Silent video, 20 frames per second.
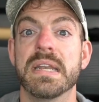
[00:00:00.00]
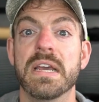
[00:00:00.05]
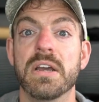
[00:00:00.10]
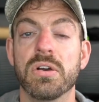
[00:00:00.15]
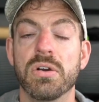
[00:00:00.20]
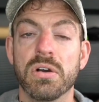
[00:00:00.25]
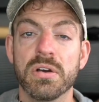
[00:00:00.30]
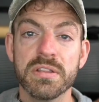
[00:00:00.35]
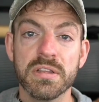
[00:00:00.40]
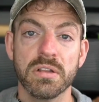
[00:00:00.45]

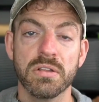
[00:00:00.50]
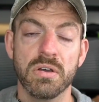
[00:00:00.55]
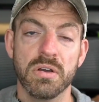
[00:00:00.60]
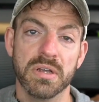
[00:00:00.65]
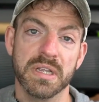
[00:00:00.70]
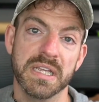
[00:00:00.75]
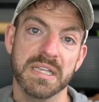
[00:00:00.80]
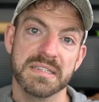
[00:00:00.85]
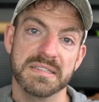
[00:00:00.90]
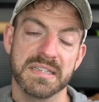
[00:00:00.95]
Now, on the
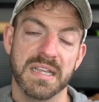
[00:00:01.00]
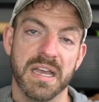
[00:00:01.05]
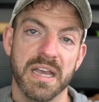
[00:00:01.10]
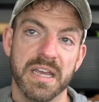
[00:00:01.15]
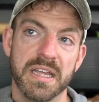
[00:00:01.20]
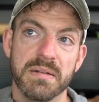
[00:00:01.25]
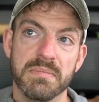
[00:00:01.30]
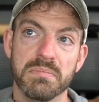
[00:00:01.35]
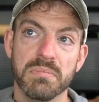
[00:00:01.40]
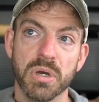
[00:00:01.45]
logging
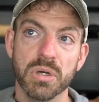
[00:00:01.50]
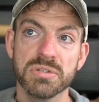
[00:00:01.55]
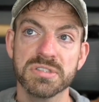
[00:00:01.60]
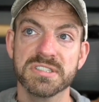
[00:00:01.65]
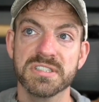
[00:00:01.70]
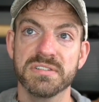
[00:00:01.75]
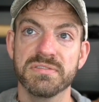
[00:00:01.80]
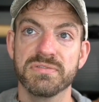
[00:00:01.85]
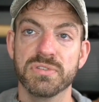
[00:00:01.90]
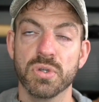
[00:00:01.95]
side,
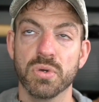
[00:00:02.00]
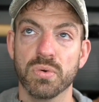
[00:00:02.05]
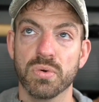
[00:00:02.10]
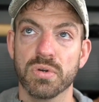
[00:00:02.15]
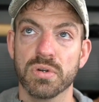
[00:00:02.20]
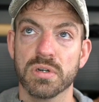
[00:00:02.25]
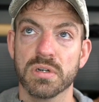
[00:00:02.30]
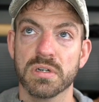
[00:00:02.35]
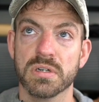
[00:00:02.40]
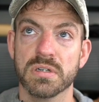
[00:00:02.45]
most of
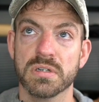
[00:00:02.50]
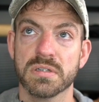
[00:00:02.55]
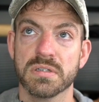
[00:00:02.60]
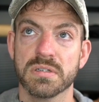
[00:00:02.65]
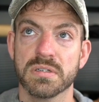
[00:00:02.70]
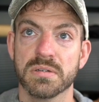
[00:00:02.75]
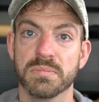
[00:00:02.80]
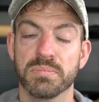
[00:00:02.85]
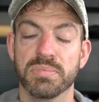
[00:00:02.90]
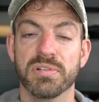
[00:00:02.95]
your
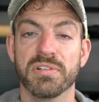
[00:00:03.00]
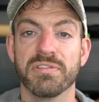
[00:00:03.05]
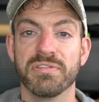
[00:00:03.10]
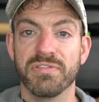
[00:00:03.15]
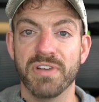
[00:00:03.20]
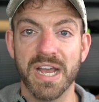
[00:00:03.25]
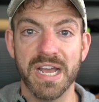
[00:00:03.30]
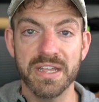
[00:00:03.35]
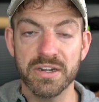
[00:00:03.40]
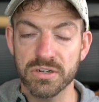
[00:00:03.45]

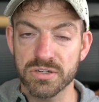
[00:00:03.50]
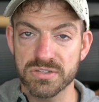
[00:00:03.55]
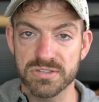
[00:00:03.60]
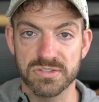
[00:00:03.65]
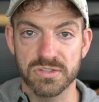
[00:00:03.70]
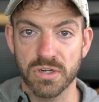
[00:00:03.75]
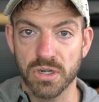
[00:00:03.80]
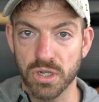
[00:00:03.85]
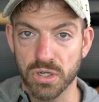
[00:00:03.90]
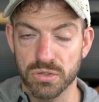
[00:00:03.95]

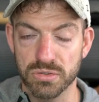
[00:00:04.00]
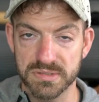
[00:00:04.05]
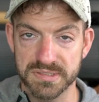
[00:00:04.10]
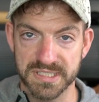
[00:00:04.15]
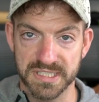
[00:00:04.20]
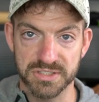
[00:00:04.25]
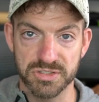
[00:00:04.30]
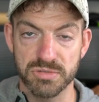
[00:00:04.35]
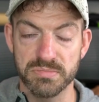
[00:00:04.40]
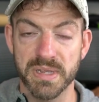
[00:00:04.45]
providers or
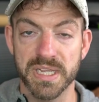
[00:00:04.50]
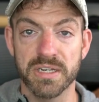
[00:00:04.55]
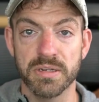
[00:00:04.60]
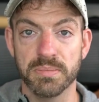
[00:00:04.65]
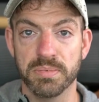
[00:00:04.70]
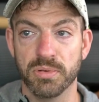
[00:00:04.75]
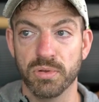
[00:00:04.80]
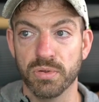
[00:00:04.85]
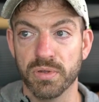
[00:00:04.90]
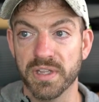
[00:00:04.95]
hosts that you may
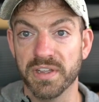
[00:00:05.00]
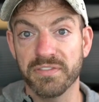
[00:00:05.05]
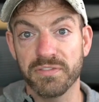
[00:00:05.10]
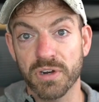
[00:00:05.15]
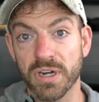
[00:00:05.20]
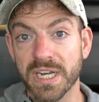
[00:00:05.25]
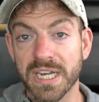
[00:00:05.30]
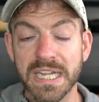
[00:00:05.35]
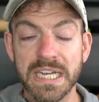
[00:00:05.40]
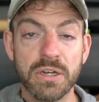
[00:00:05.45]
deploy a
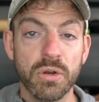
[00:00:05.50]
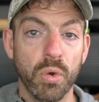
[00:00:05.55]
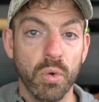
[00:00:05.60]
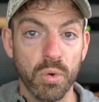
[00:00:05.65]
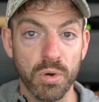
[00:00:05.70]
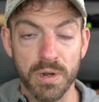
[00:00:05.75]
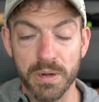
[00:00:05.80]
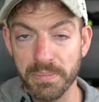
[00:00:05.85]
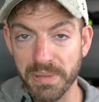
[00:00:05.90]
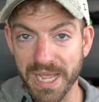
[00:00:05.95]
front end
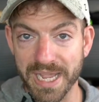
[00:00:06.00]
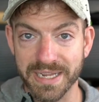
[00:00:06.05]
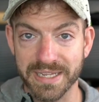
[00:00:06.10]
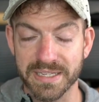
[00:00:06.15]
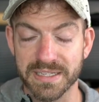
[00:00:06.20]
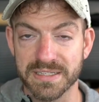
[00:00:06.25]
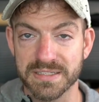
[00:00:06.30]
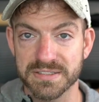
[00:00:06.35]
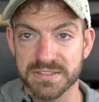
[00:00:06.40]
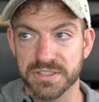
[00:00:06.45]
or a back
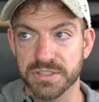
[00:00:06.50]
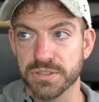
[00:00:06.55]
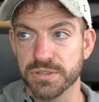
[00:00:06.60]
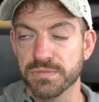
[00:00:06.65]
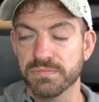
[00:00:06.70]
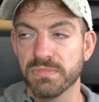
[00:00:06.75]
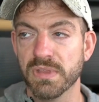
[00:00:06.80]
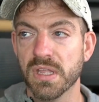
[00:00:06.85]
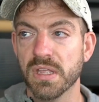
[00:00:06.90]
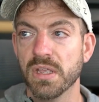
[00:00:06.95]
end
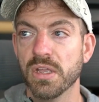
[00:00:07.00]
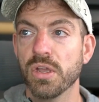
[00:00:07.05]
to